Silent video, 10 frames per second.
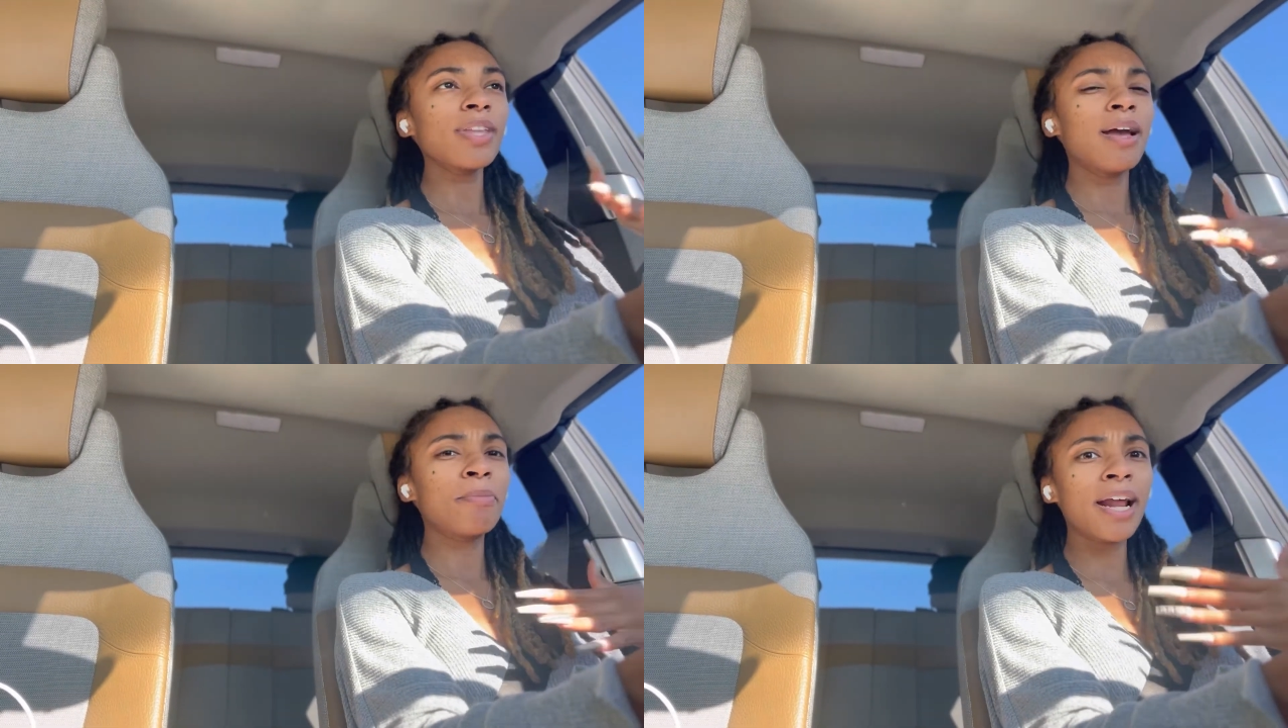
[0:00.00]

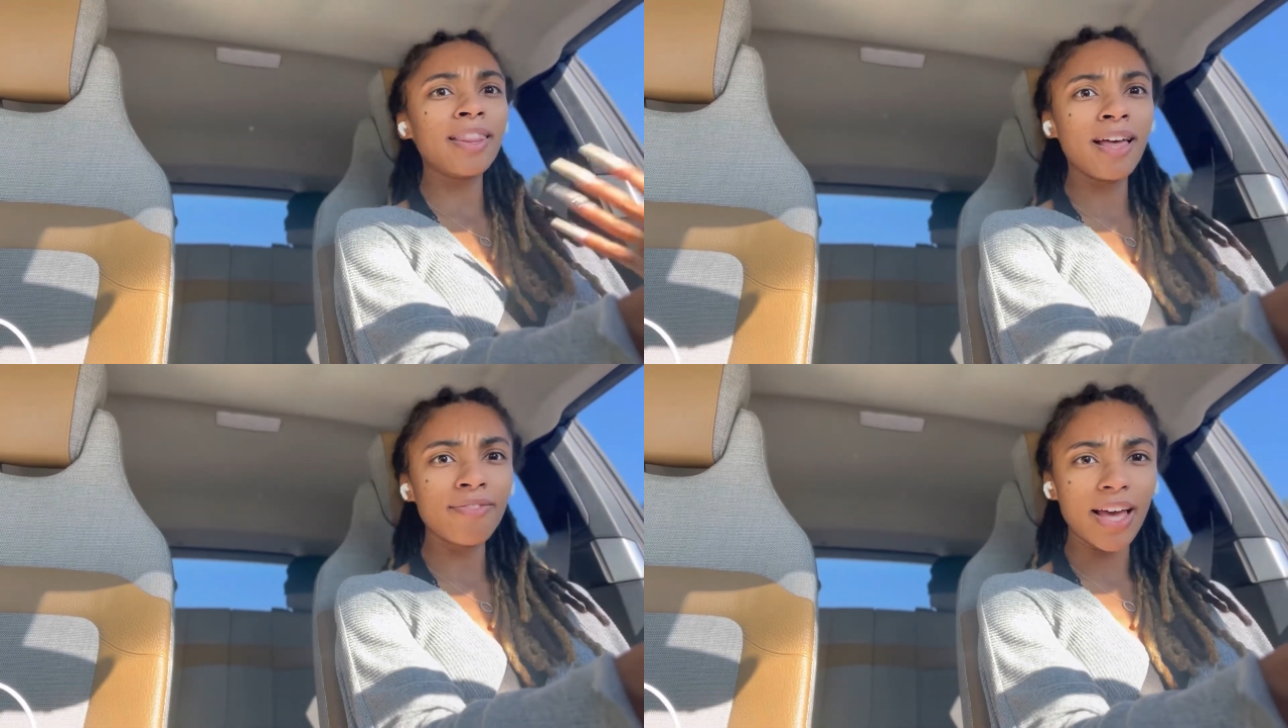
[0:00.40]
But I
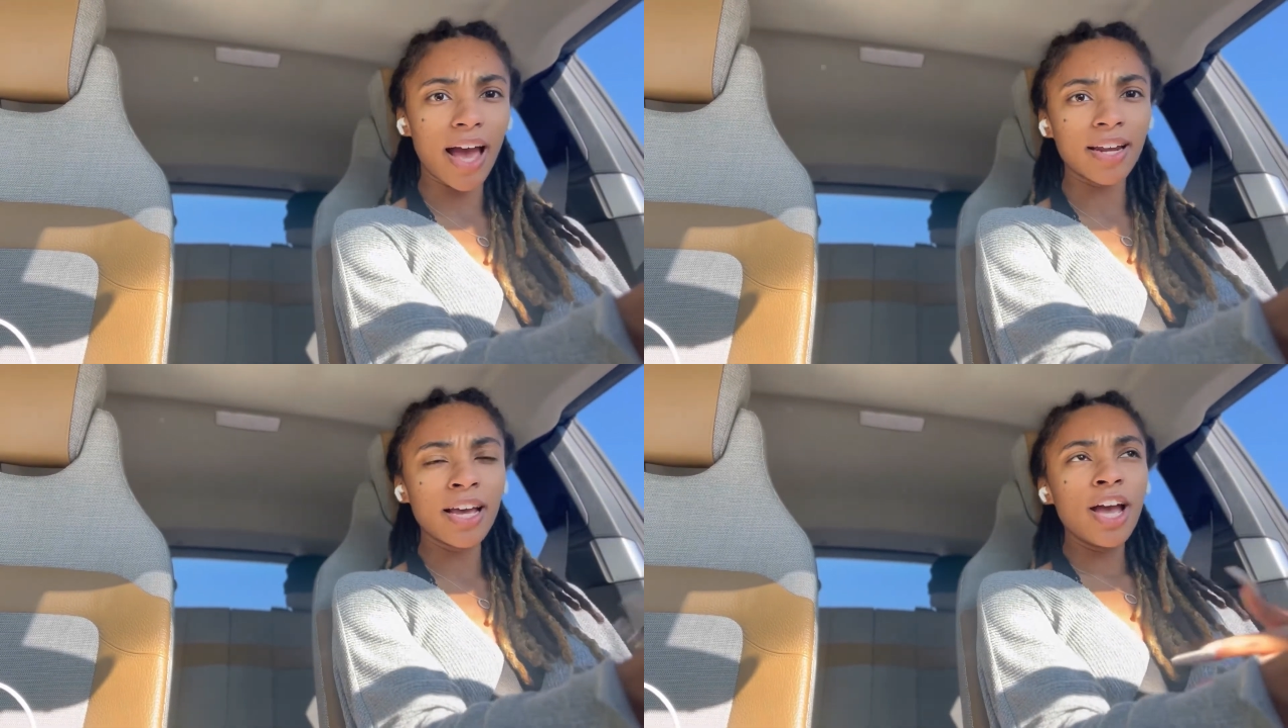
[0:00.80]
love
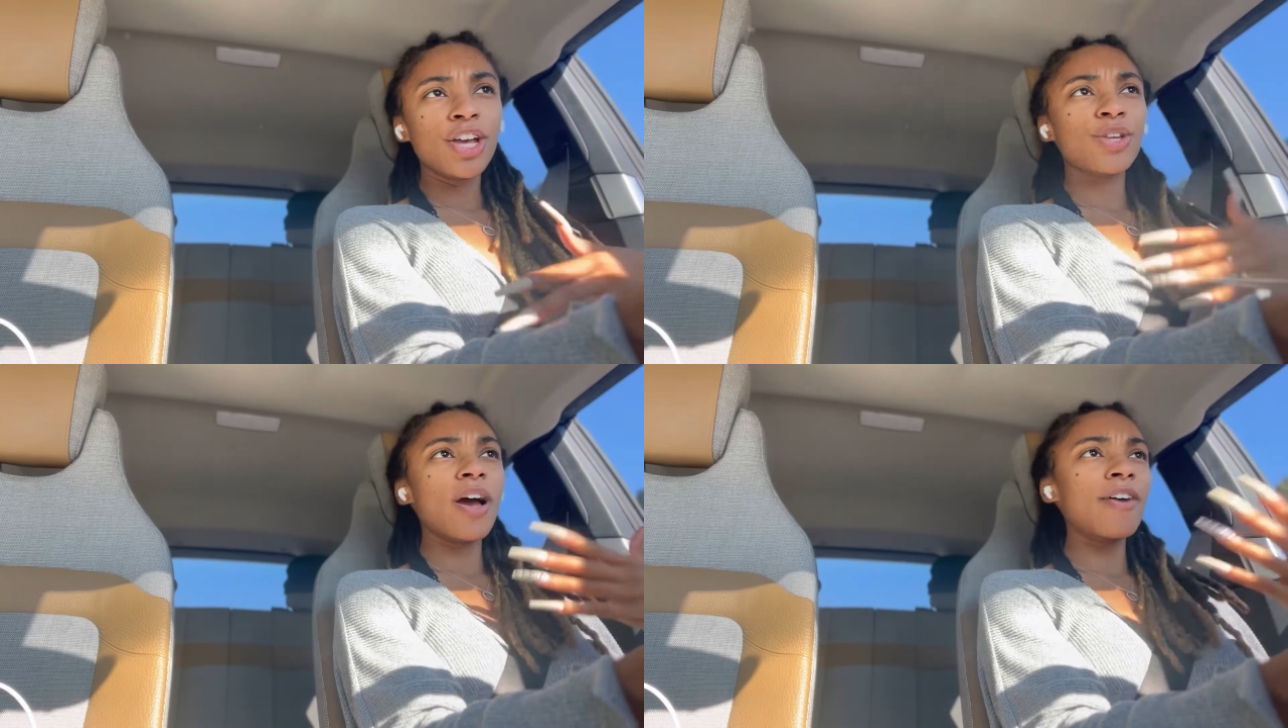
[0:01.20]
that.
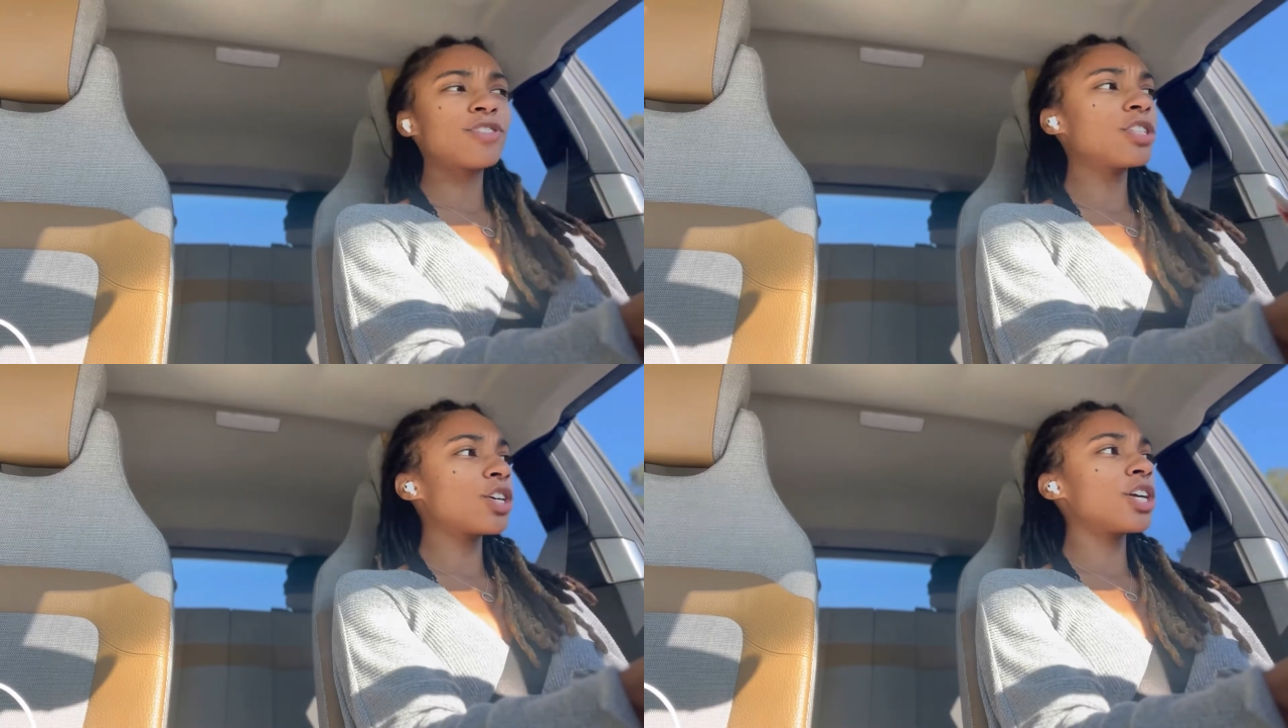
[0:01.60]
You have
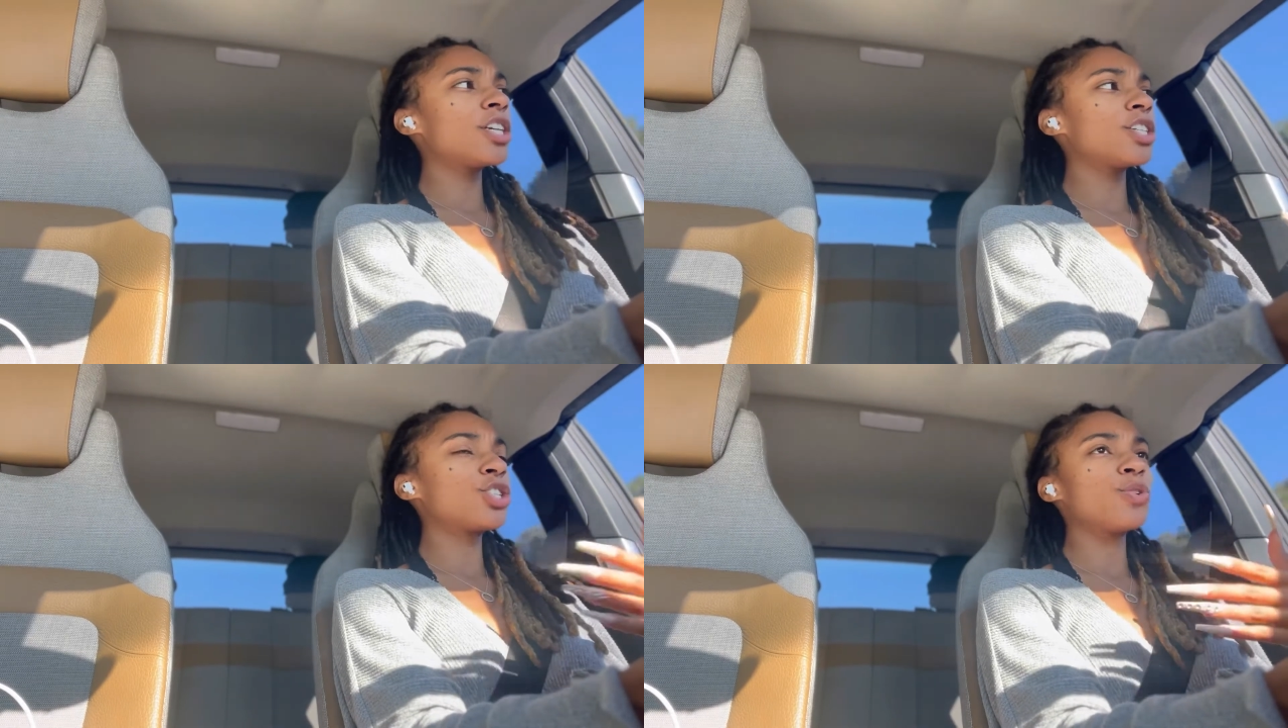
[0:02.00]
to learn